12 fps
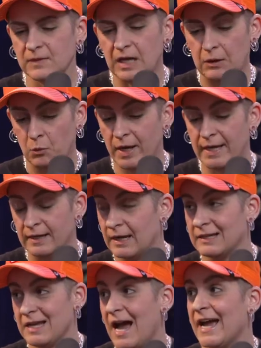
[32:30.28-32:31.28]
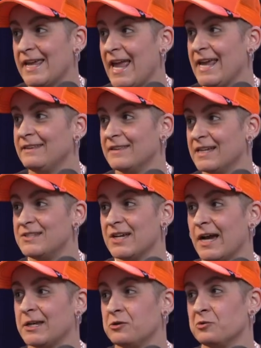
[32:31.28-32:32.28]
I waited. I ate in that
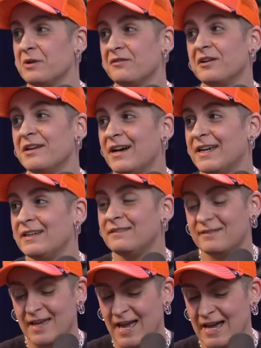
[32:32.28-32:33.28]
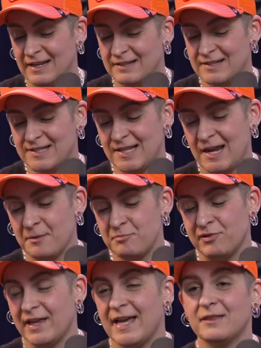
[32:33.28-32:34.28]
dining room every night. They had a setup
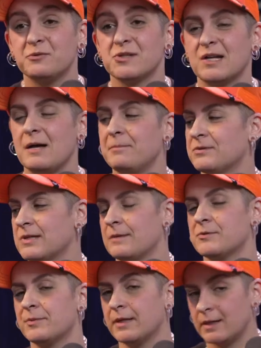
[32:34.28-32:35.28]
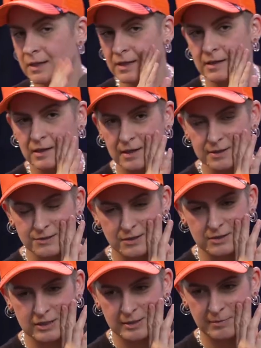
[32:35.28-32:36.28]
plan. There was a couple of times to be like, hey, guys,
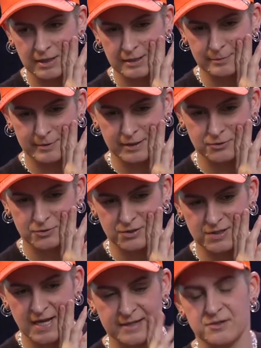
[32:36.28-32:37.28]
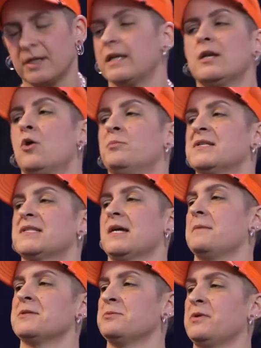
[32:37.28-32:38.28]
can you give me a couple extra snacks? Like, no, Miss
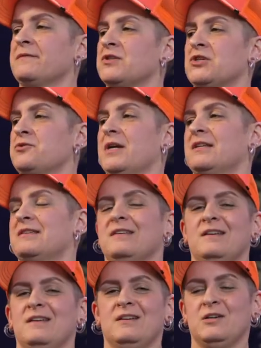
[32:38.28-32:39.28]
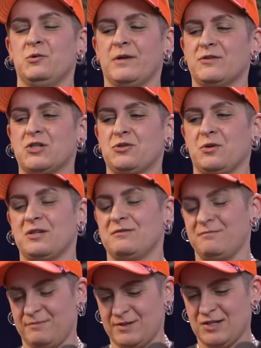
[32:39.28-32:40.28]
Thompson, we have strict
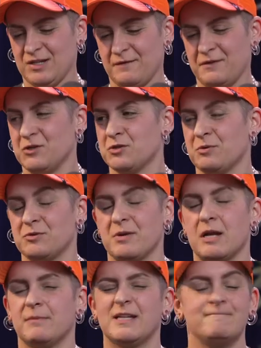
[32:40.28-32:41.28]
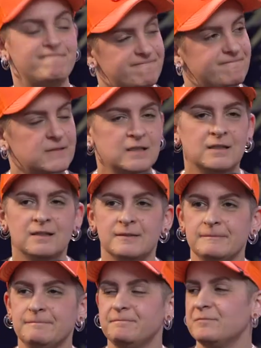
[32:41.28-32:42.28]
stuff that you're supposed to be on. I'm like,
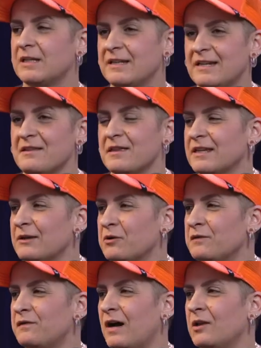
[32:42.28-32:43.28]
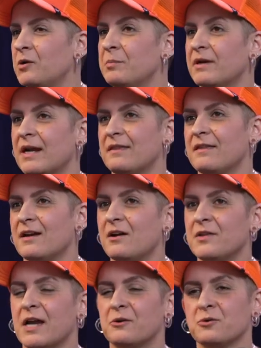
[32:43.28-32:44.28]
I didn't think they would follow it, but I think on
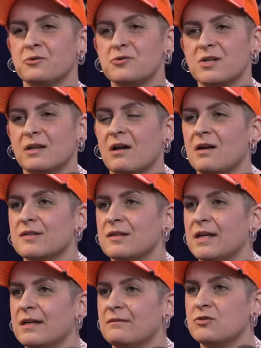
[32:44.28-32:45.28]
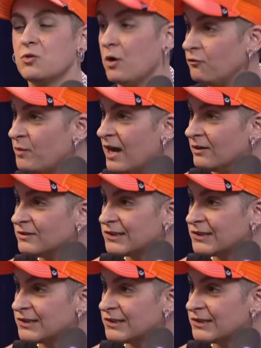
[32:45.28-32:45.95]
that cruise, I lost like 12 pounds.